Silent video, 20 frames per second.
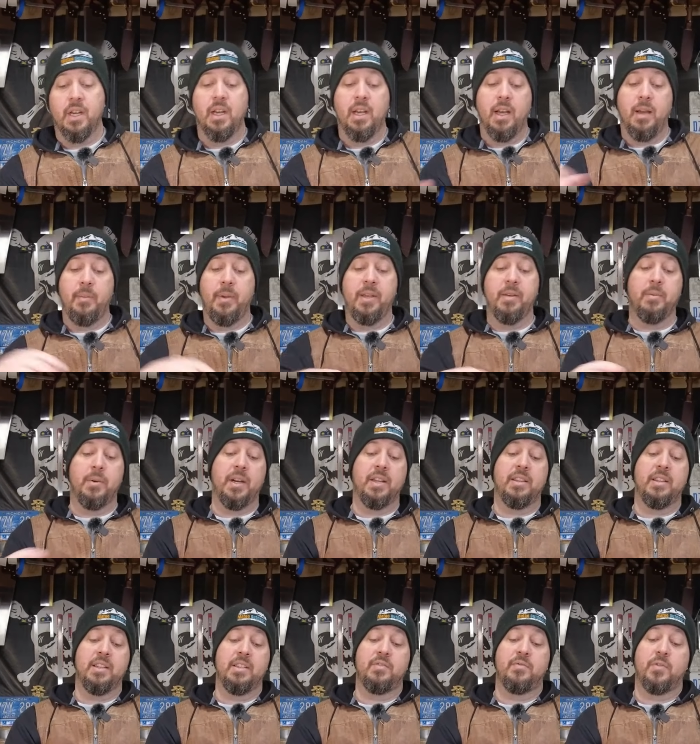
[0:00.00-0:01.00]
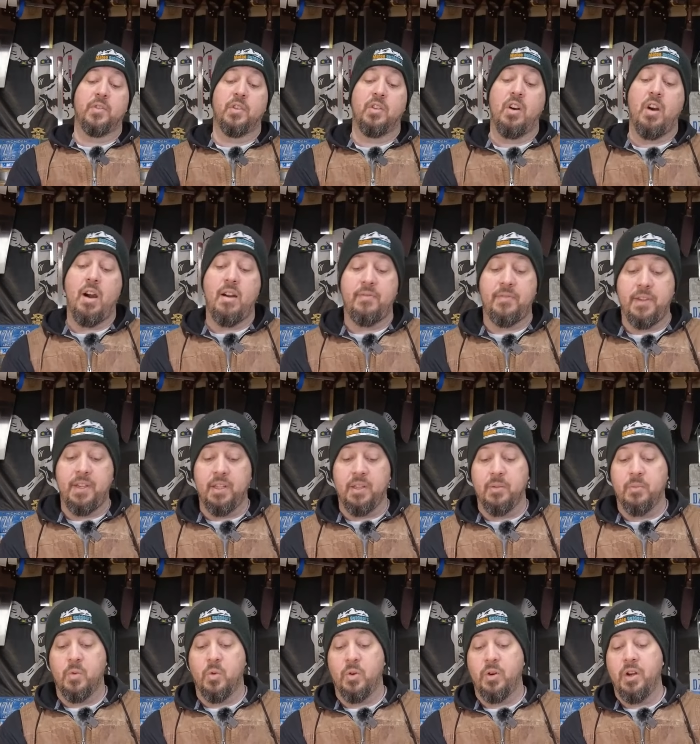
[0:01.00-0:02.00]
I mainly bought this for coffee in the
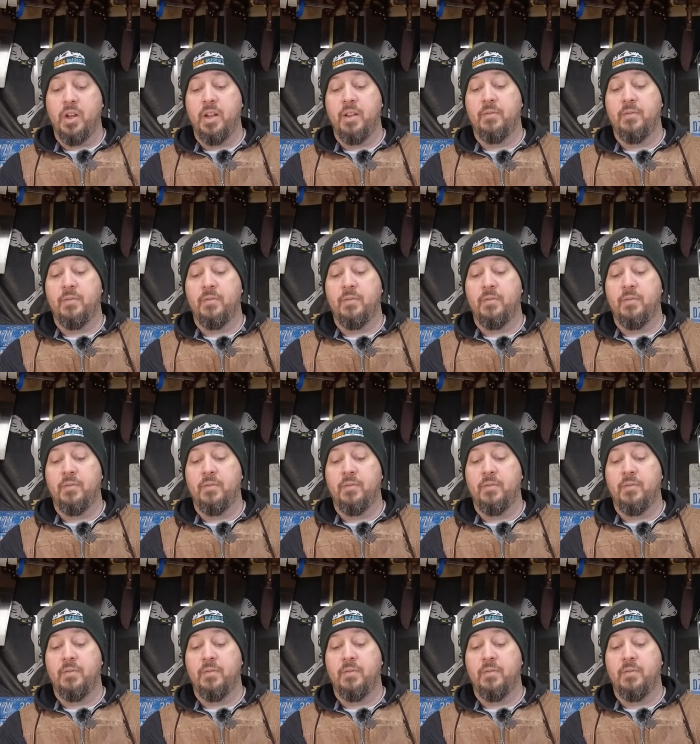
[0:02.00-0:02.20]
morning.